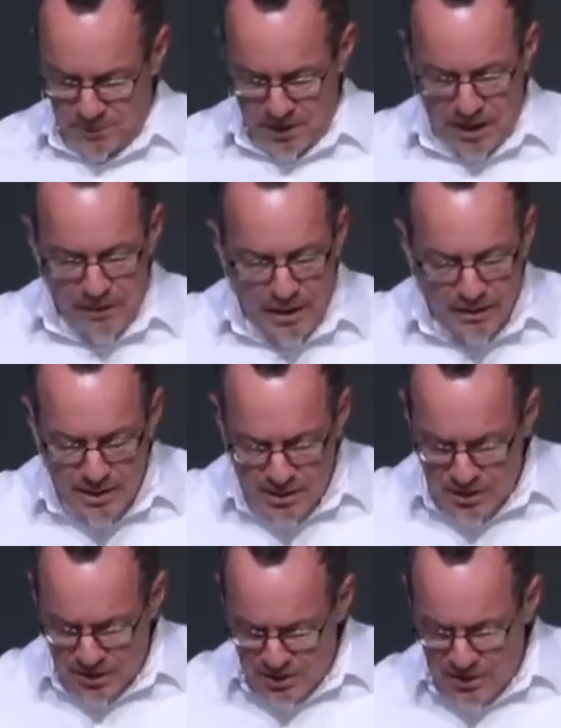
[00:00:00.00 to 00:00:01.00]
And that
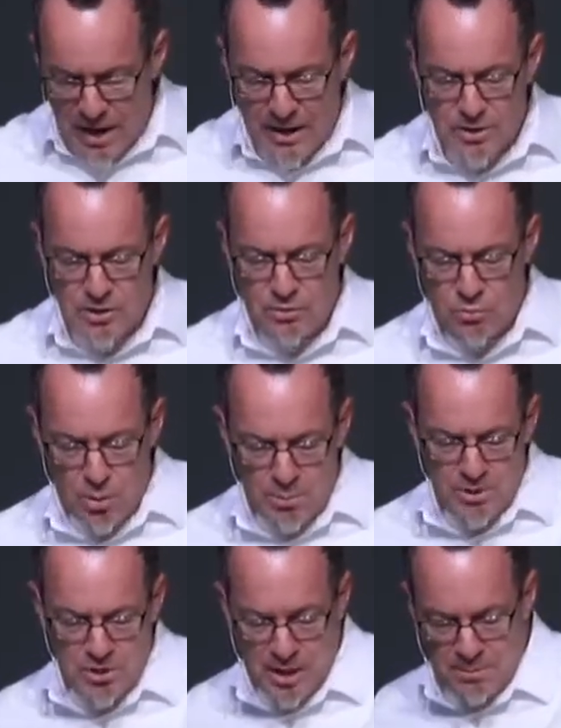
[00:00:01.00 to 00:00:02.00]
leads us next to
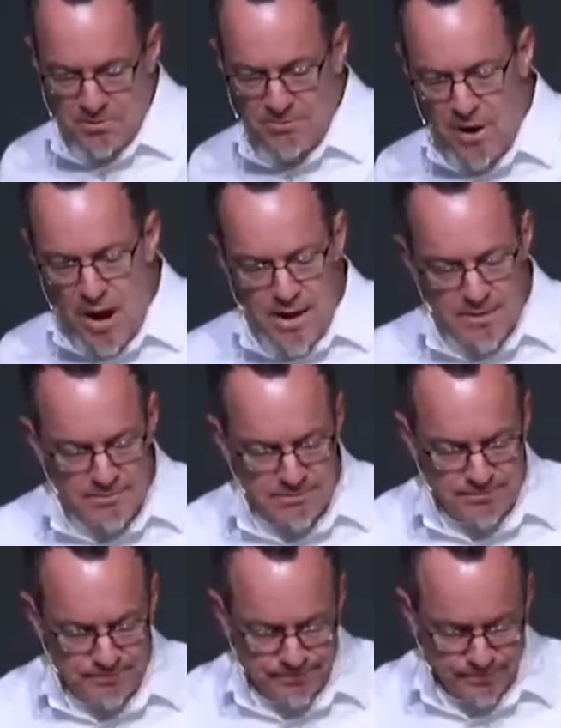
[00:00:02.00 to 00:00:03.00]
Romans chapter 5.
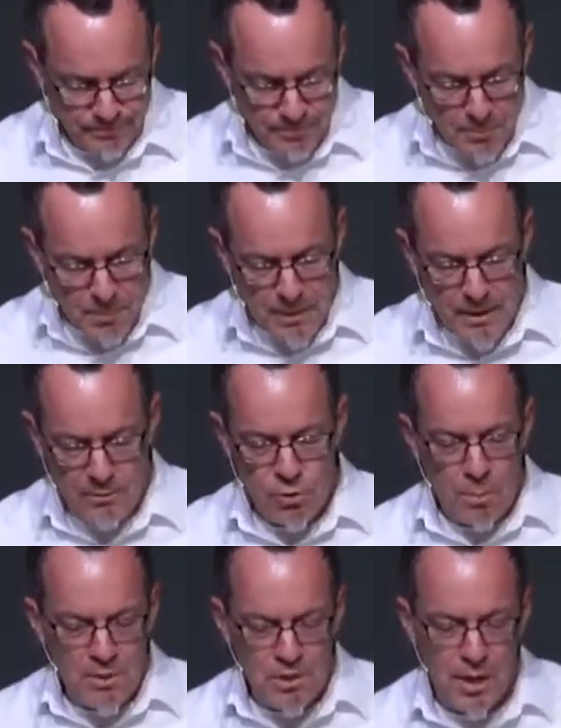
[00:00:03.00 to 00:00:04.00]

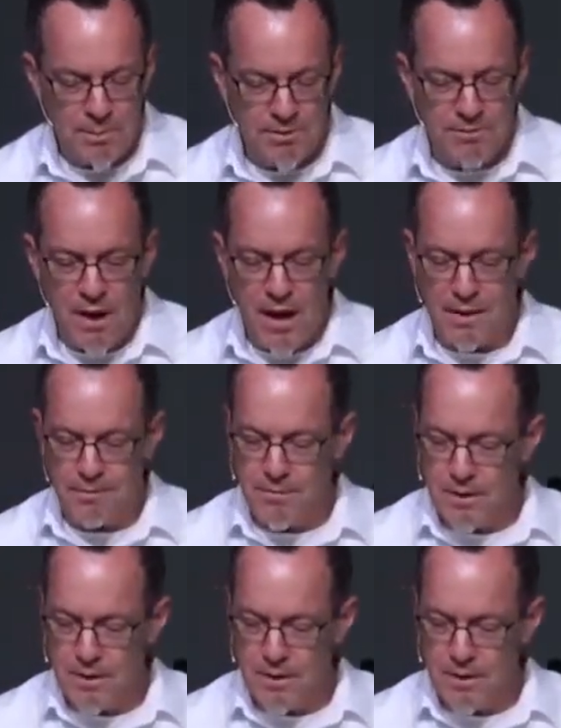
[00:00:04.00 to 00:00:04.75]
Romans chapter 5.